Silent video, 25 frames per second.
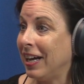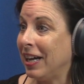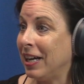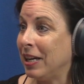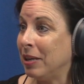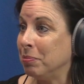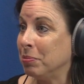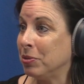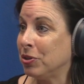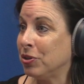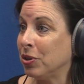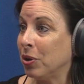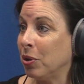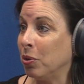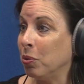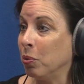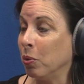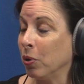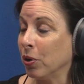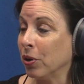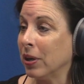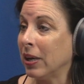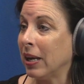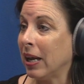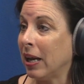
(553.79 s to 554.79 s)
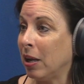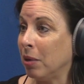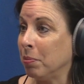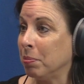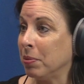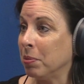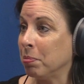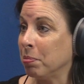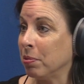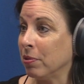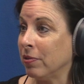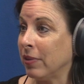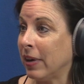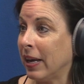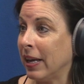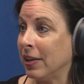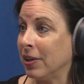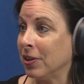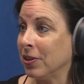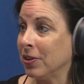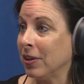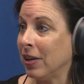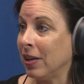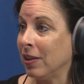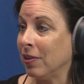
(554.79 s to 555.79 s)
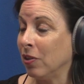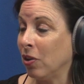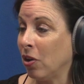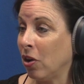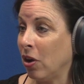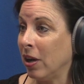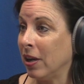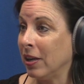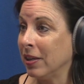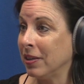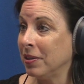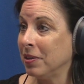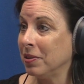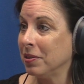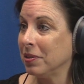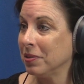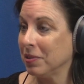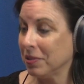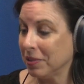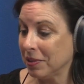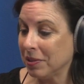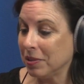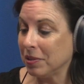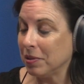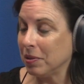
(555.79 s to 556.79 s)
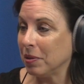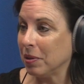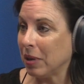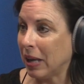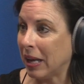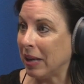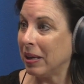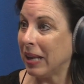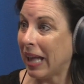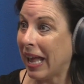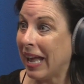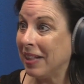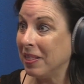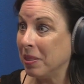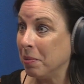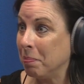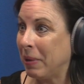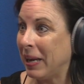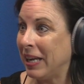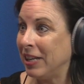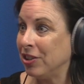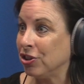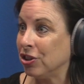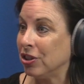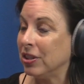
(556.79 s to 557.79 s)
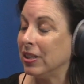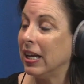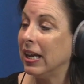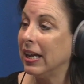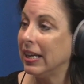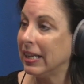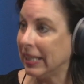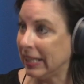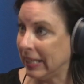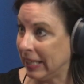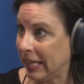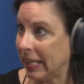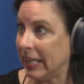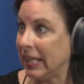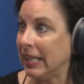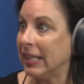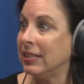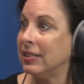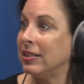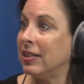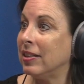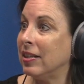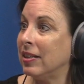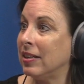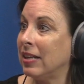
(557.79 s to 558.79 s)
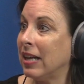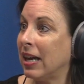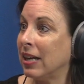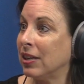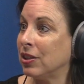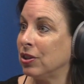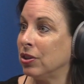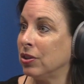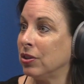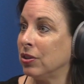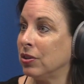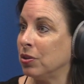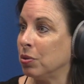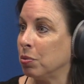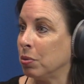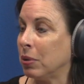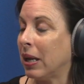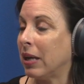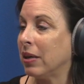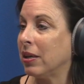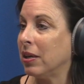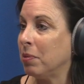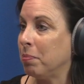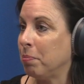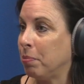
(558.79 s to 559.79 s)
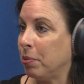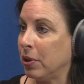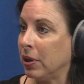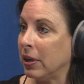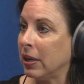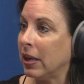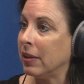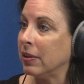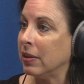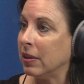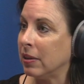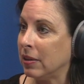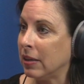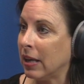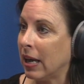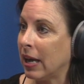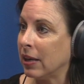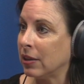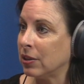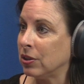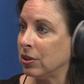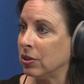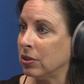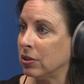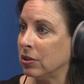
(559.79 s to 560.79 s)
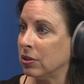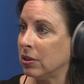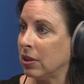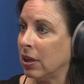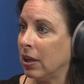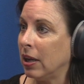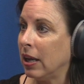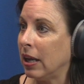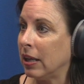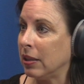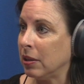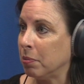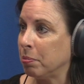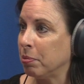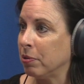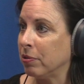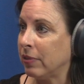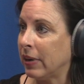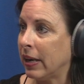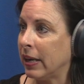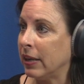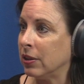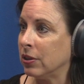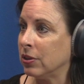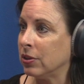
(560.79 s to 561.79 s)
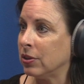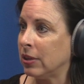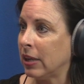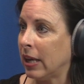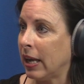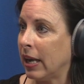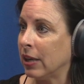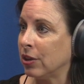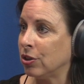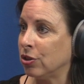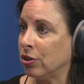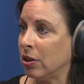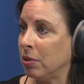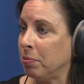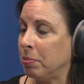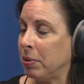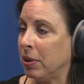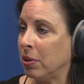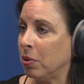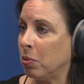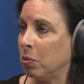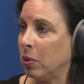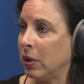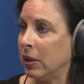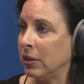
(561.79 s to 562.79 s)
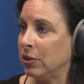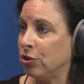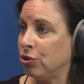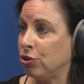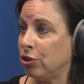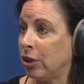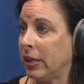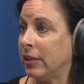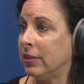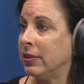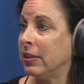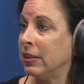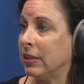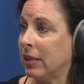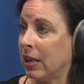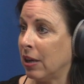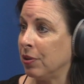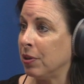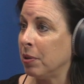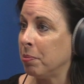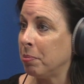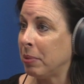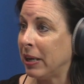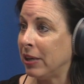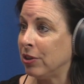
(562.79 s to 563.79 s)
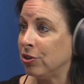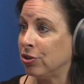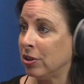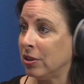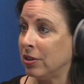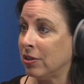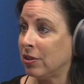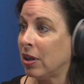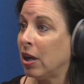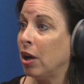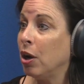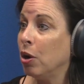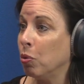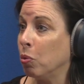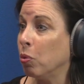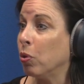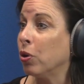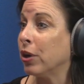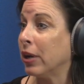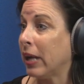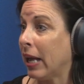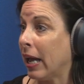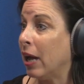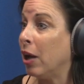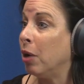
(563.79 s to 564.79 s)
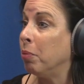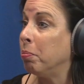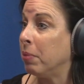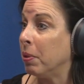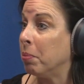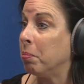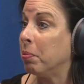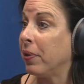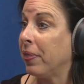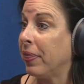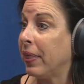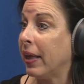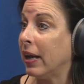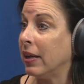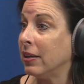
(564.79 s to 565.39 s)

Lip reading: So we're going to help the provider along and the patient get into the doctor. So we're not going to put it on the doctors and the providers to actually be the ones chasing down the patients. We're going to help them with that.